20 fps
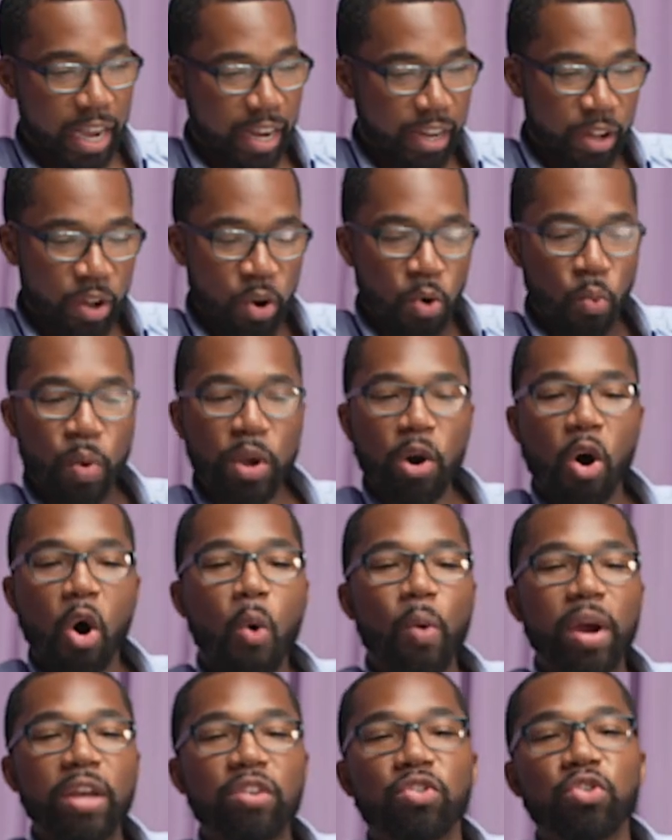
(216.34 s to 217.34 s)
like we
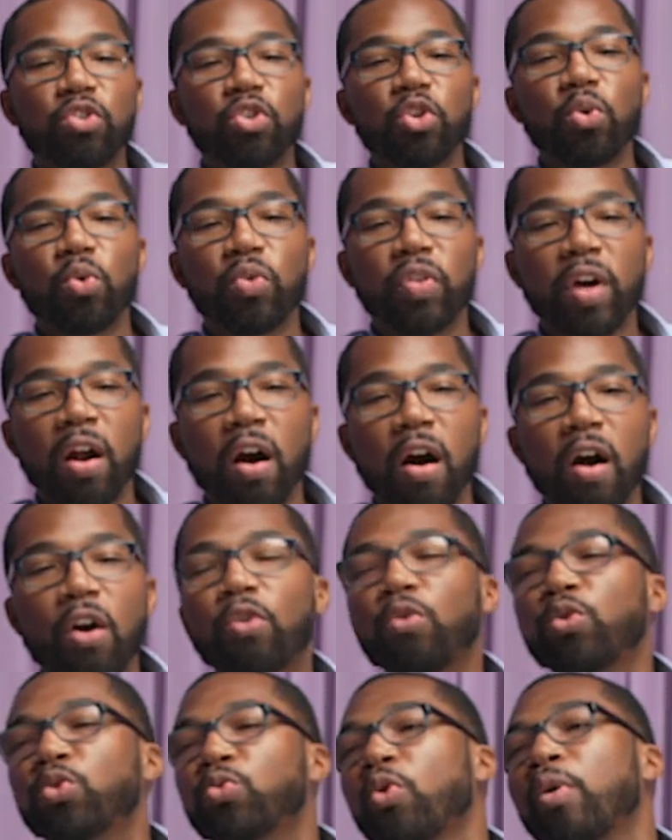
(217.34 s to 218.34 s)
always knew that our
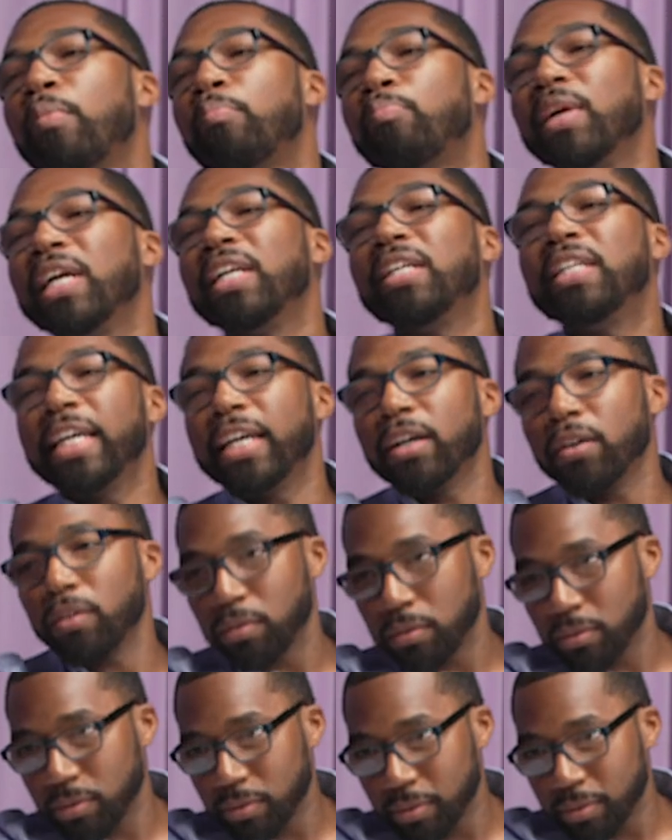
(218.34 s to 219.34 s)
uncles were a big deal,
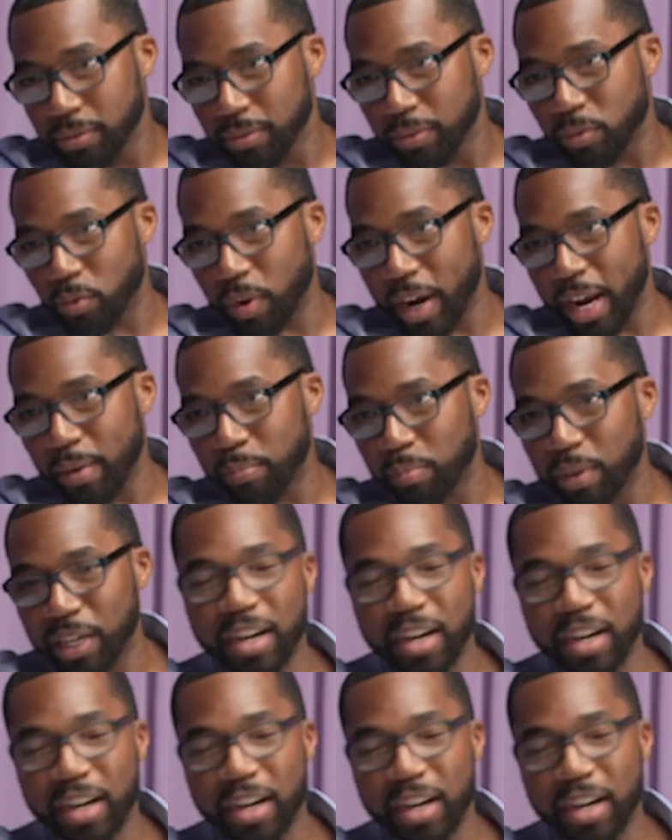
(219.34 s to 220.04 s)
right?